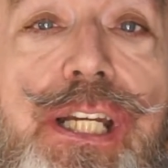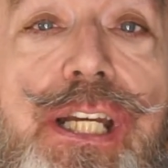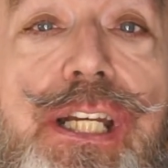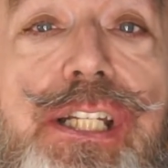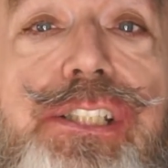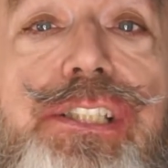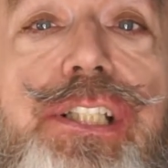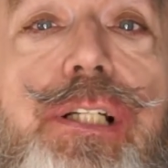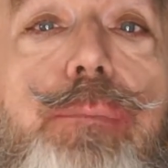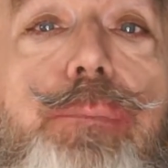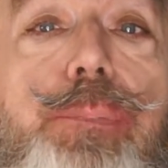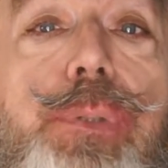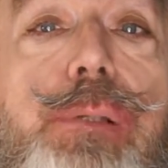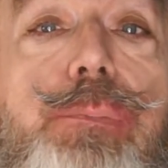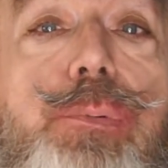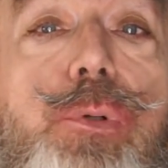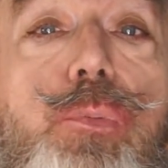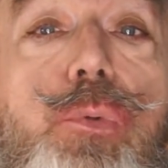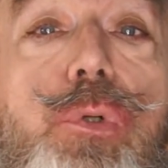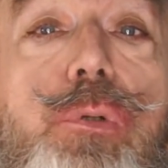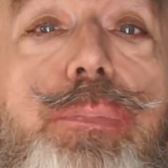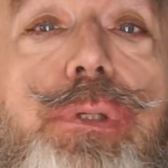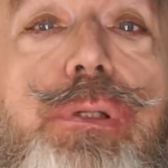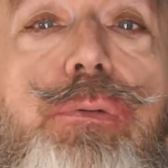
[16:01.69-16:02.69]
Some people
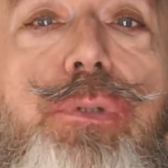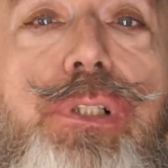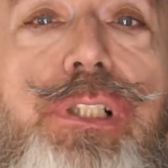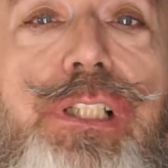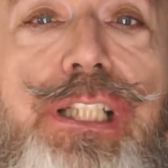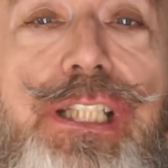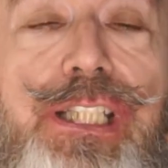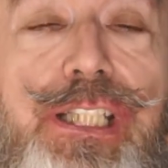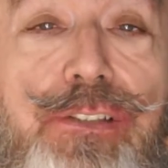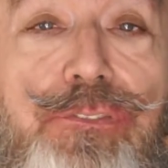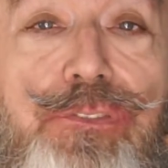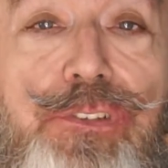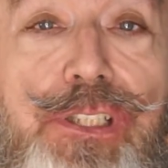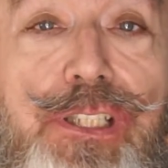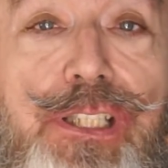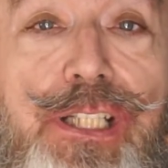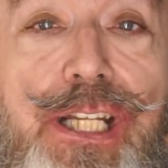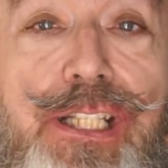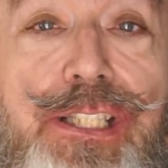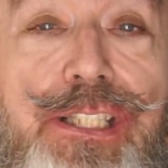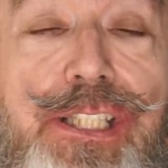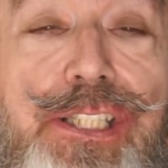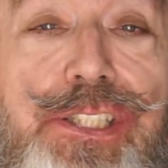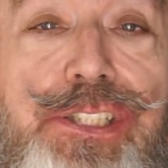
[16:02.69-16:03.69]
will be really gifted
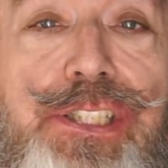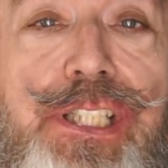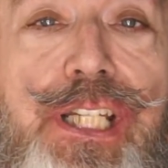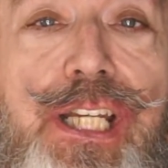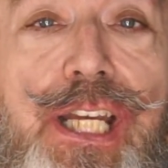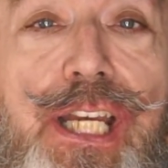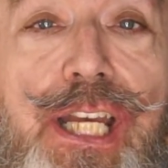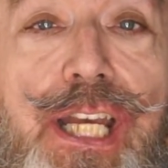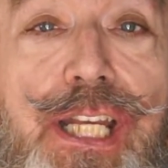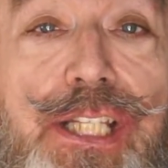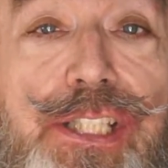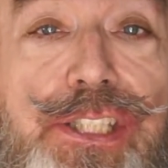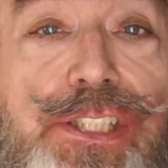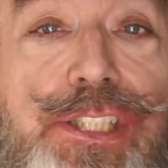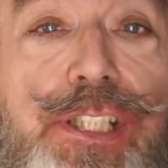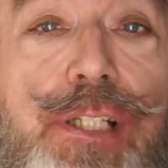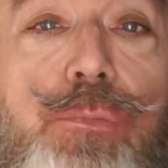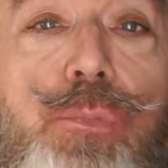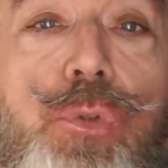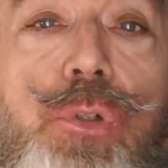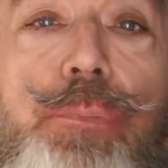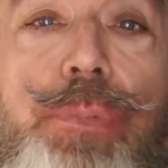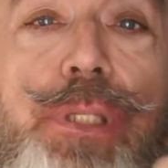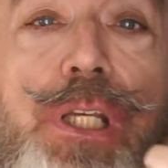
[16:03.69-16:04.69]
at this, and some
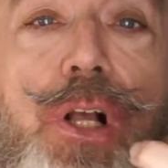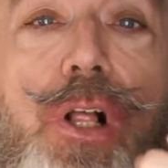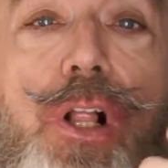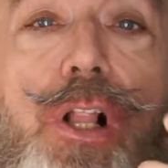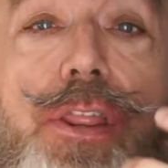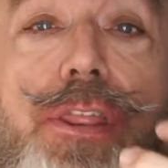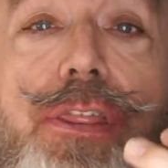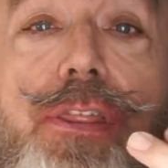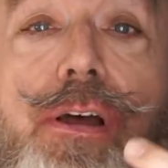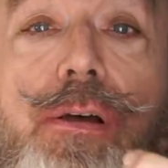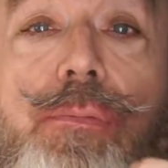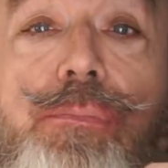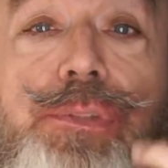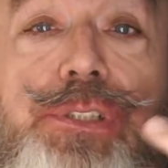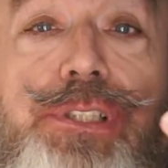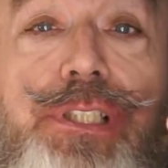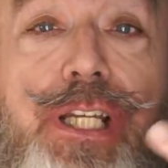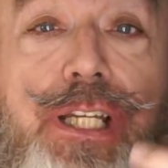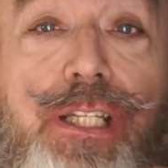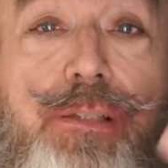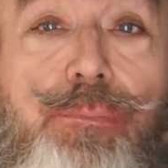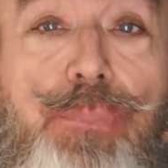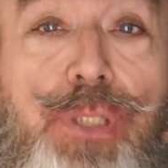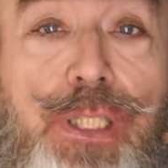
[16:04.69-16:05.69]
will be all thumbs
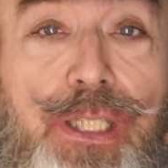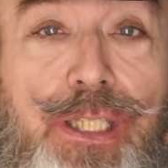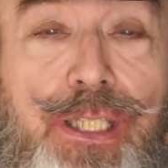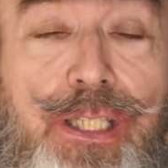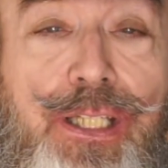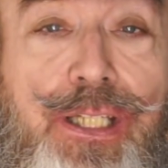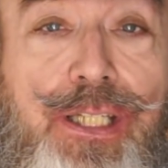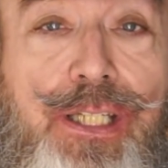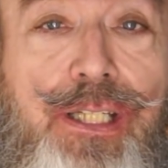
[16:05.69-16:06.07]
like me.